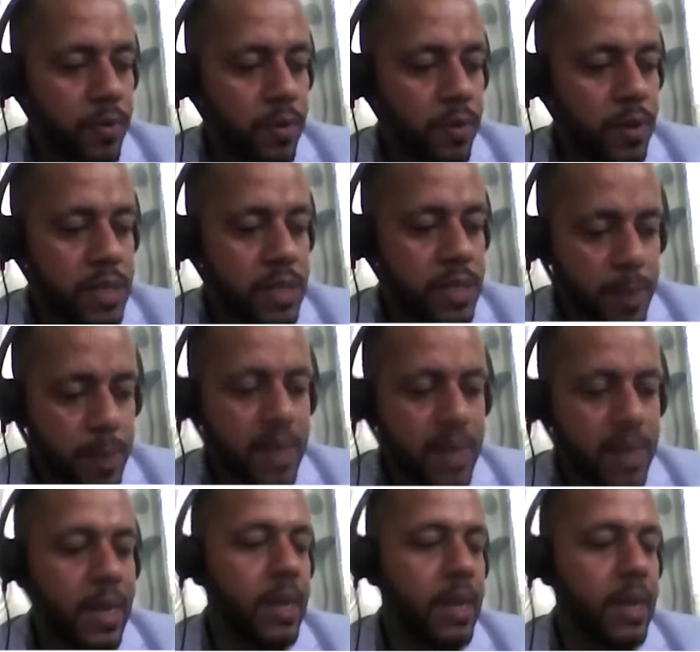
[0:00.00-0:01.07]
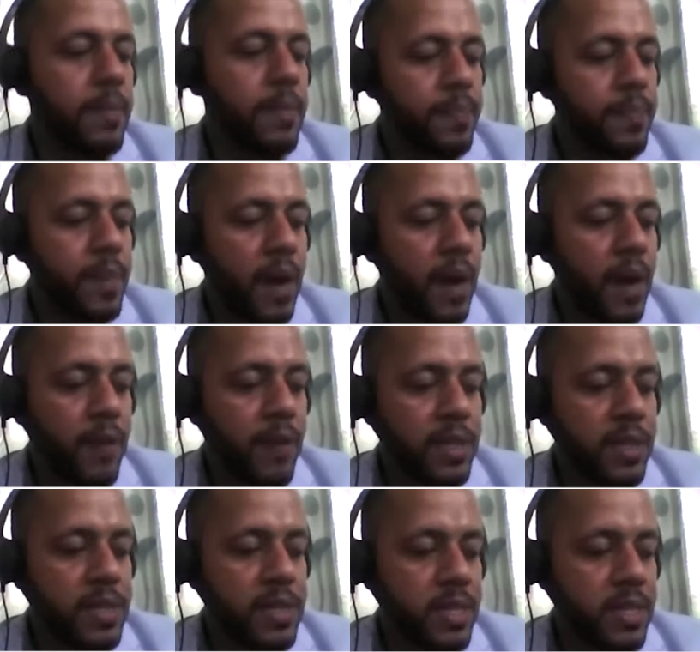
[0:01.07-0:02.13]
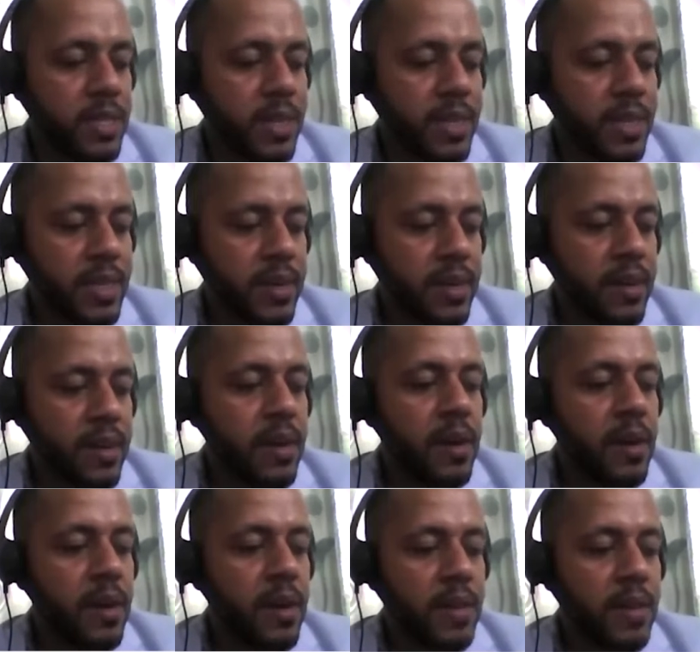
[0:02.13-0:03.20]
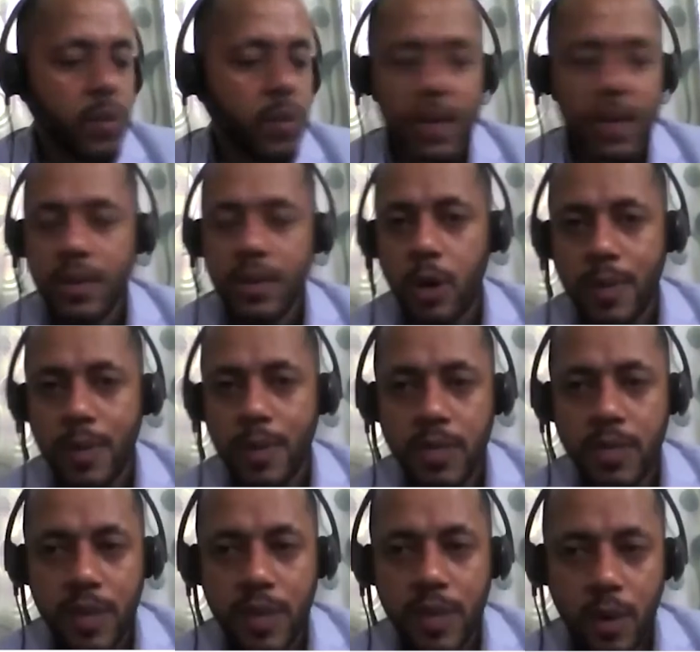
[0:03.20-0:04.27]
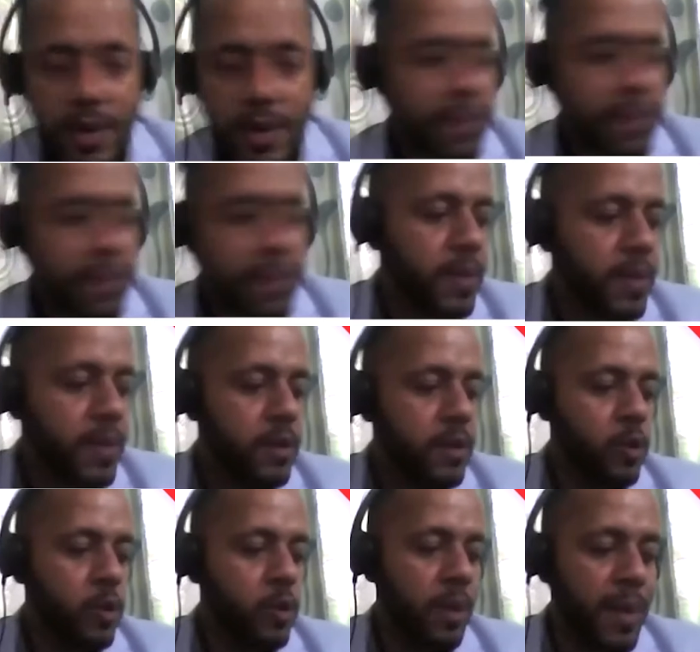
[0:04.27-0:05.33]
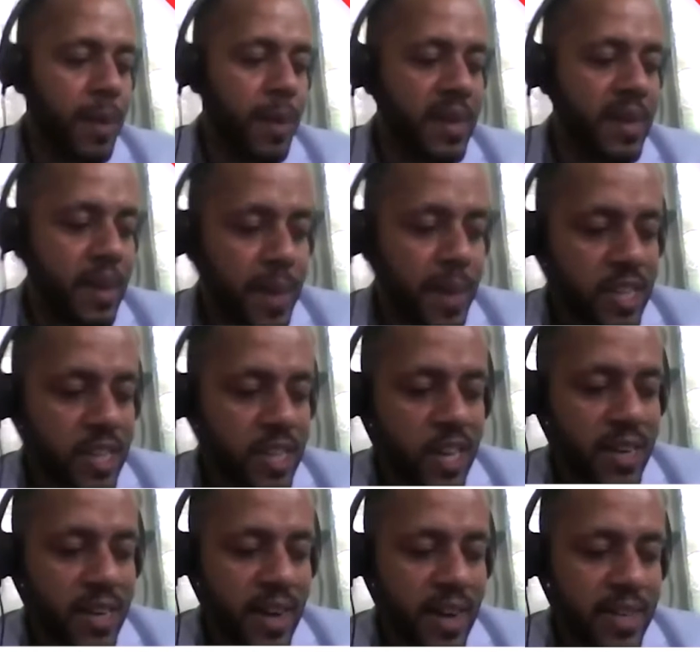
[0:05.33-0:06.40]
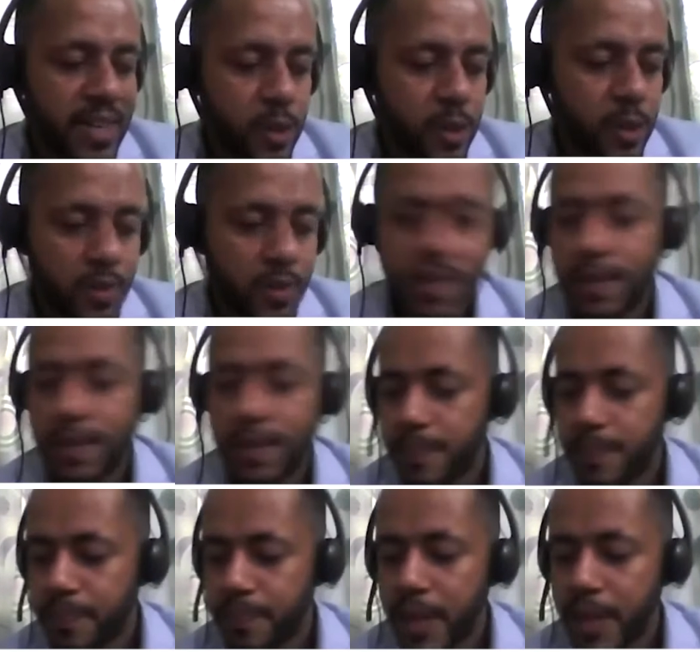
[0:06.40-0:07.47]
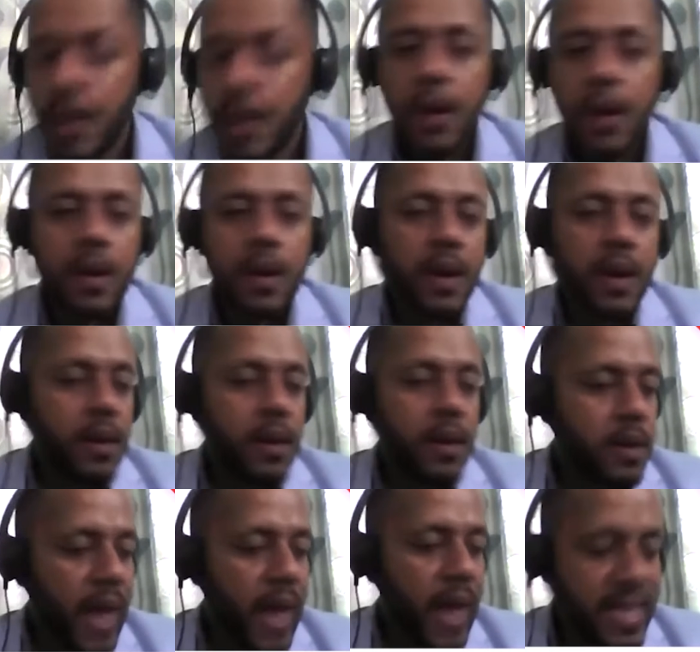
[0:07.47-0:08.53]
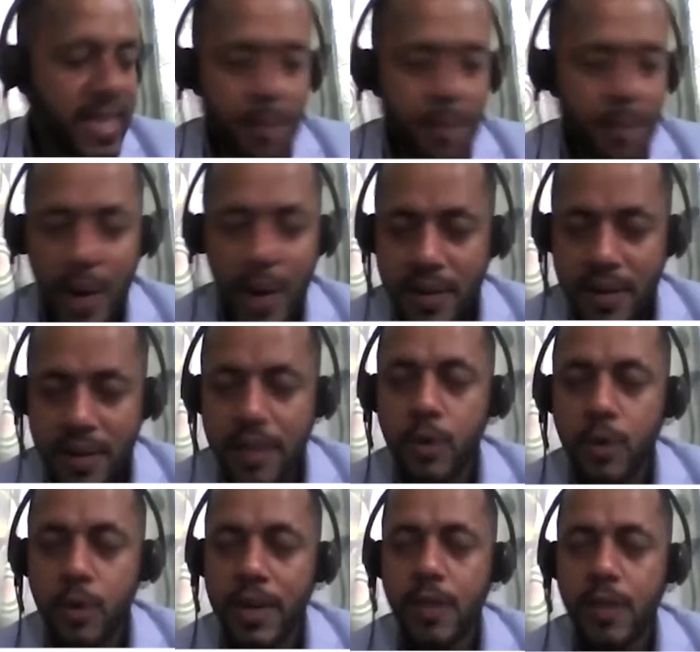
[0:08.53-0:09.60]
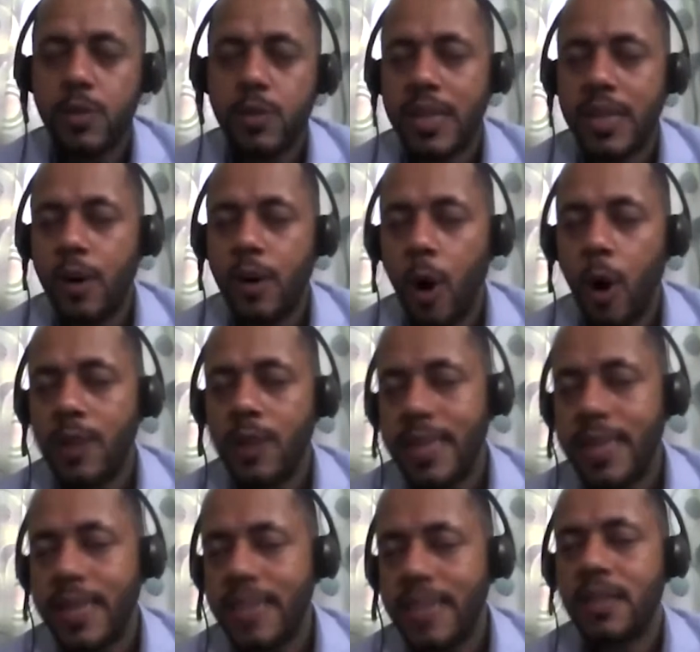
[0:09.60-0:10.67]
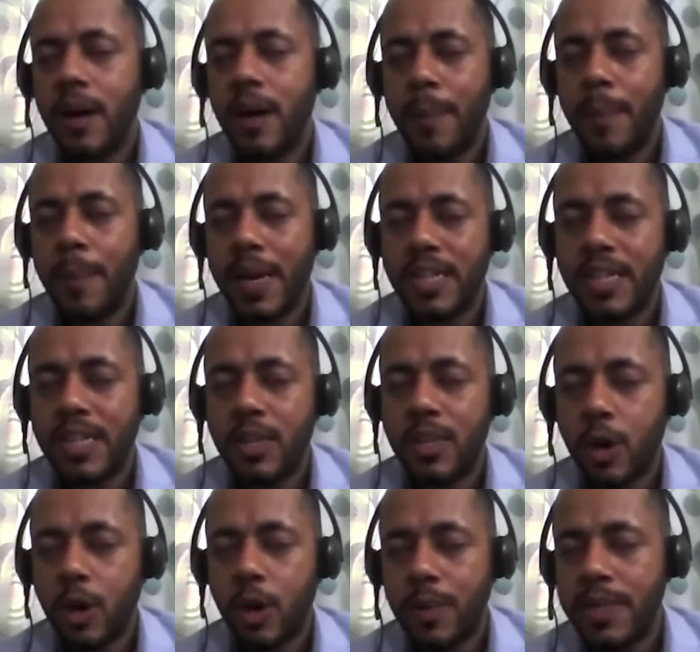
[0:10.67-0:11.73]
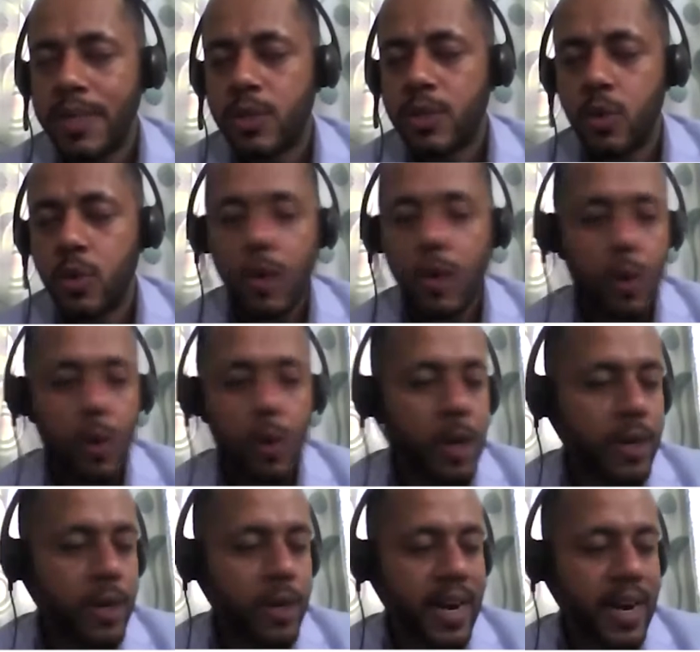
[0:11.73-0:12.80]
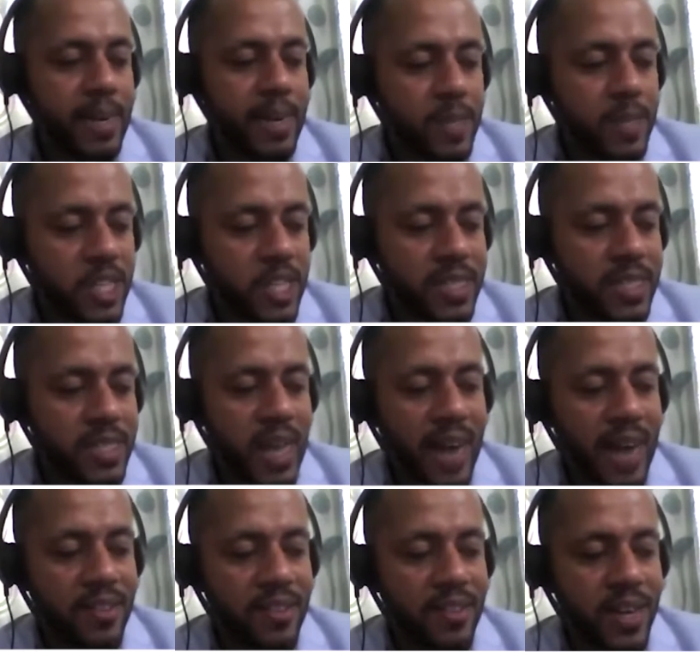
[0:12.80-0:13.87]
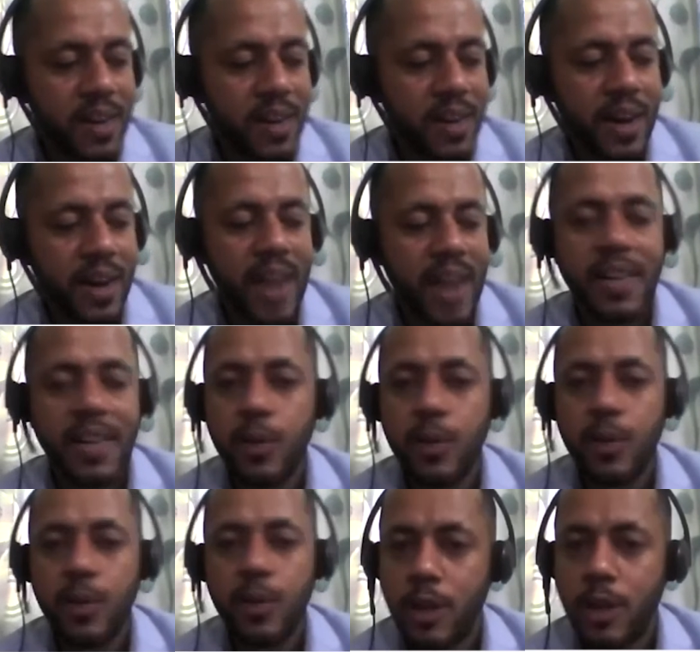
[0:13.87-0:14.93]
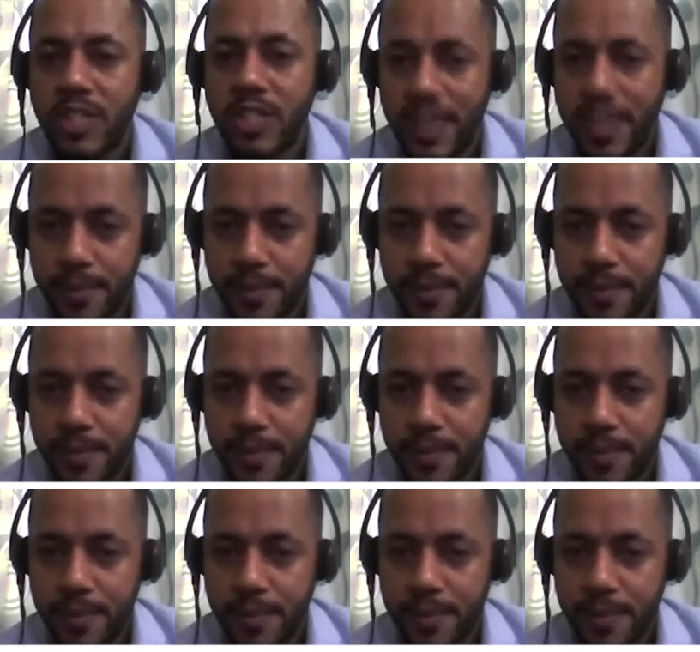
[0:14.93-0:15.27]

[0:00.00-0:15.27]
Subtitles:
separately after this session has ended, that what are the documents we require to complete an application at Acadia University. As a partner, you need to send all these application documents to global.admissions@acadiau.ca.